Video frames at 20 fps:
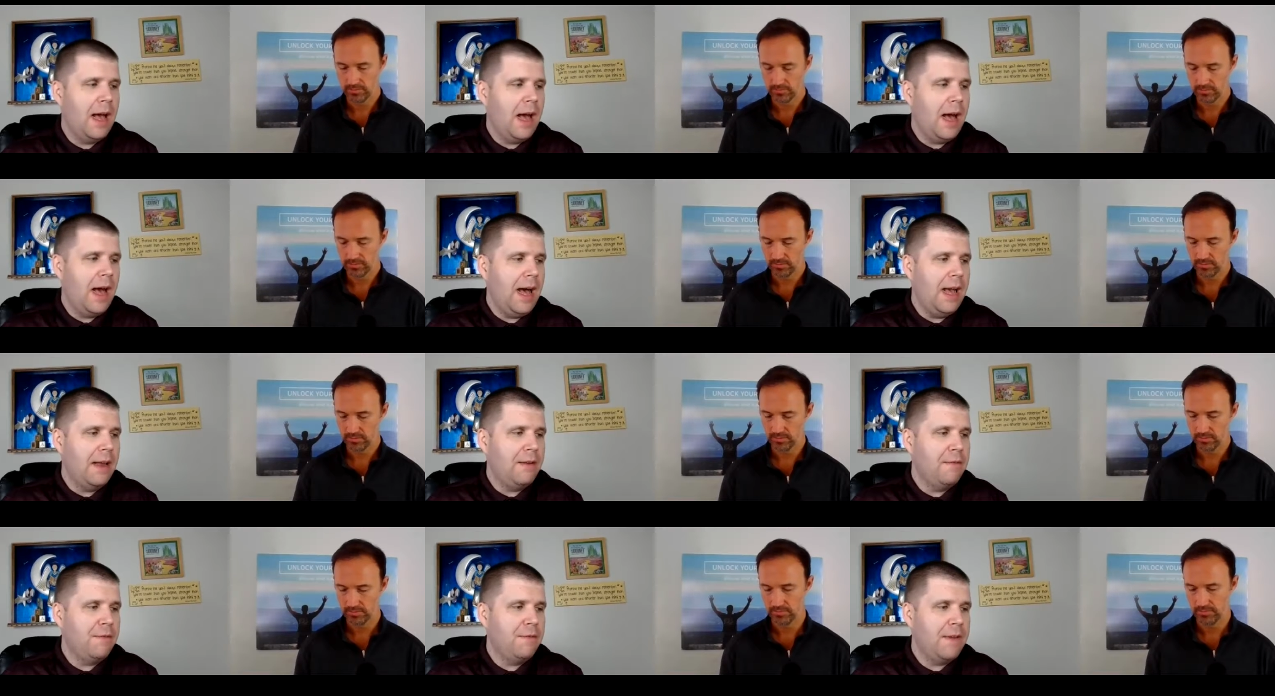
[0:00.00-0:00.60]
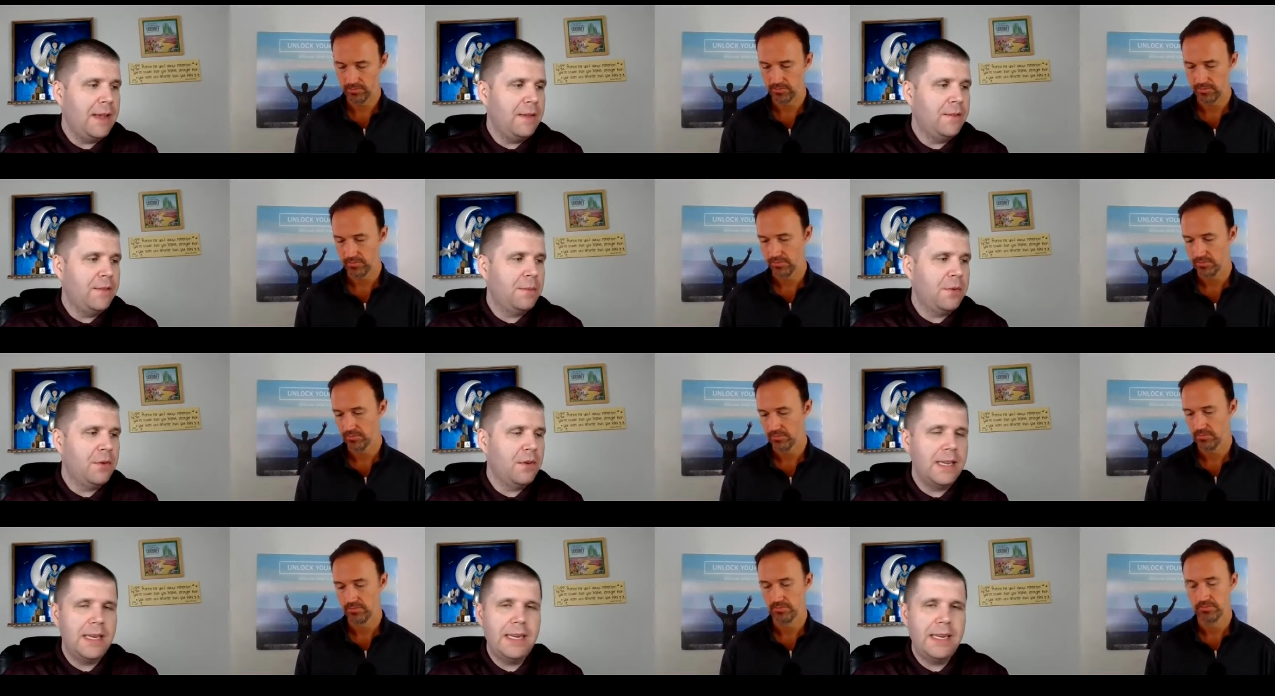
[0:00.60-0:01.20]
Speaker 1: on
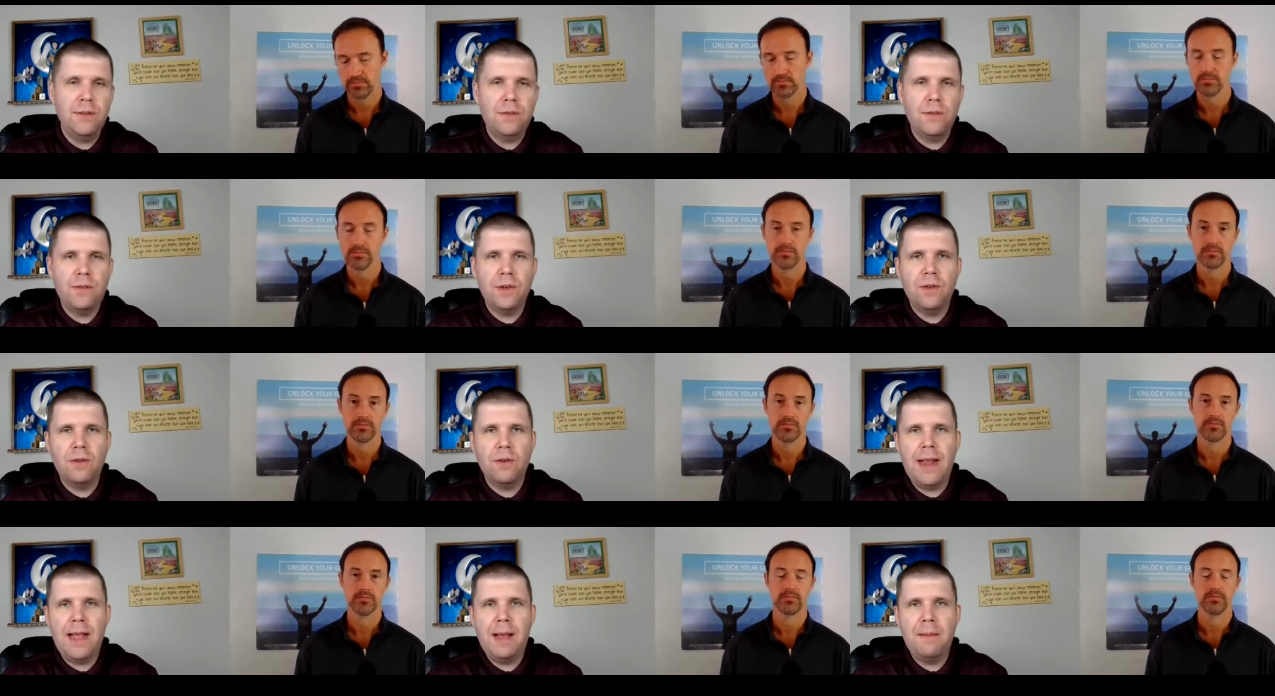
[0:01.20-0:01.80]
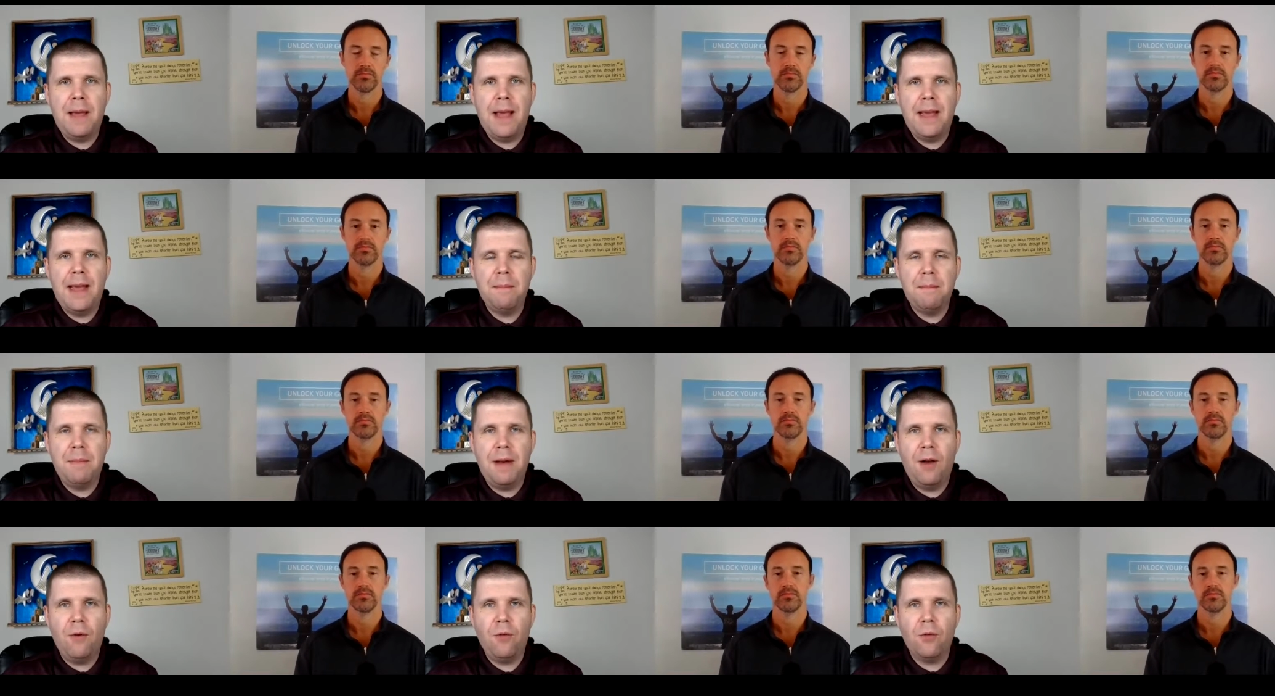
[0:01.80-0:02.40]
Facebook and Instagram at
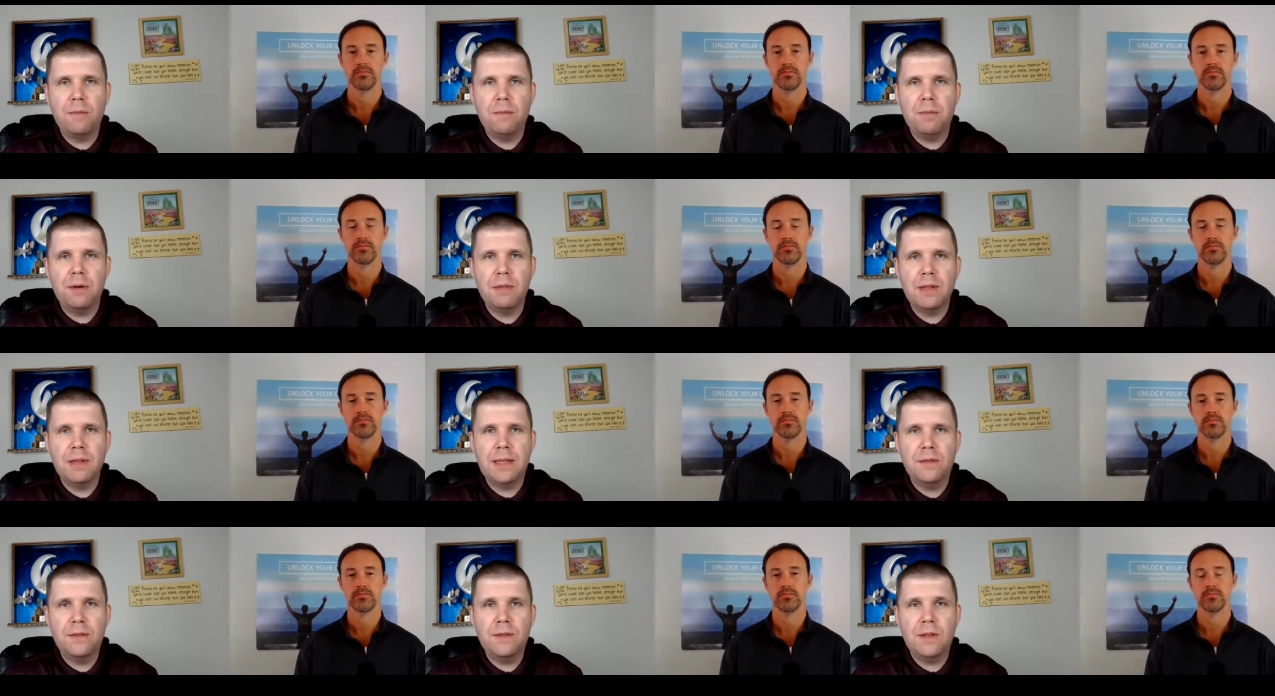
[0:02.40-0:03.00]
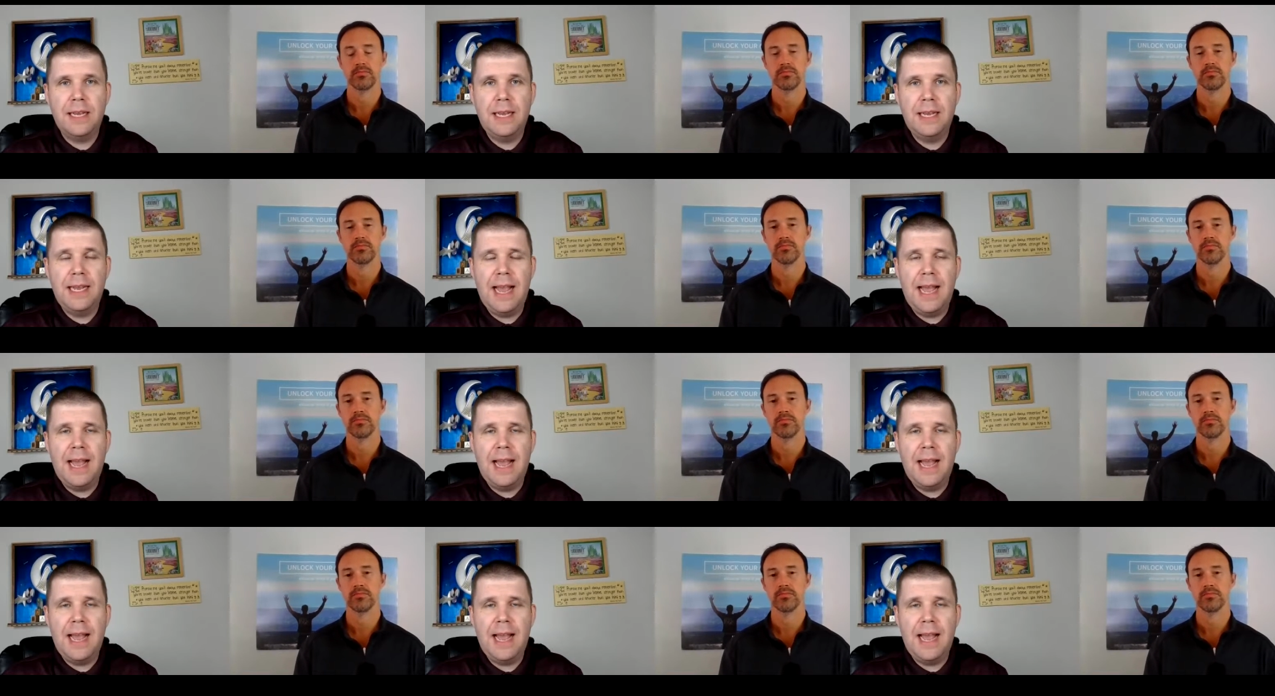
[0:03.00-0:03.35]
Empowered Publicity,